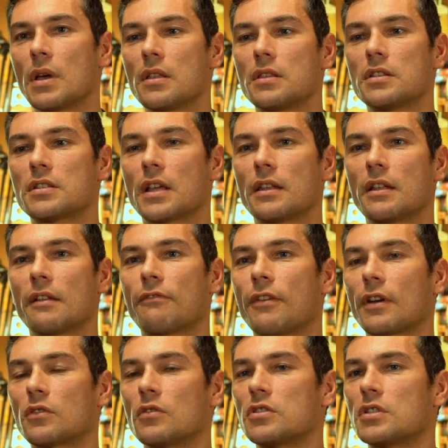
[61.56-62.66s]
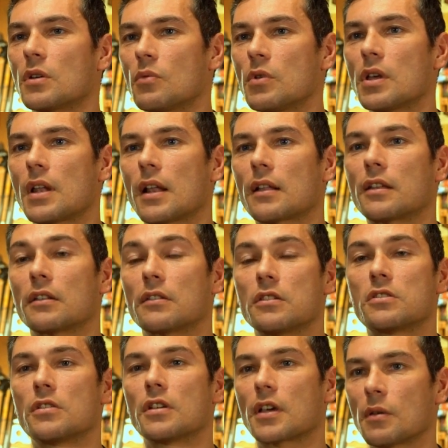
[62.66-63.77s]
in Cremona is that it
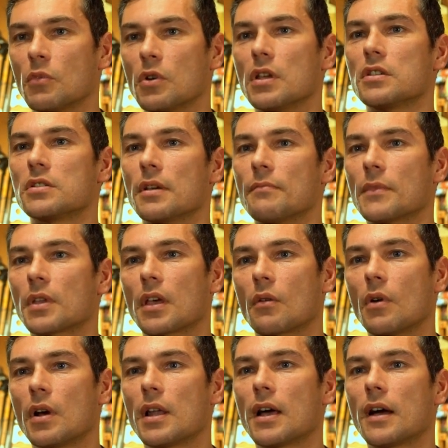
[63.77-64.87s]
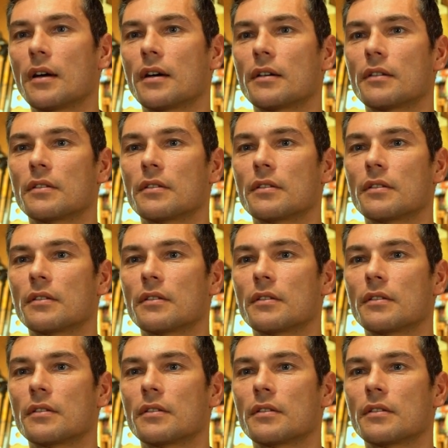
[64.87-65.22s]
follows the Cremonese tradition,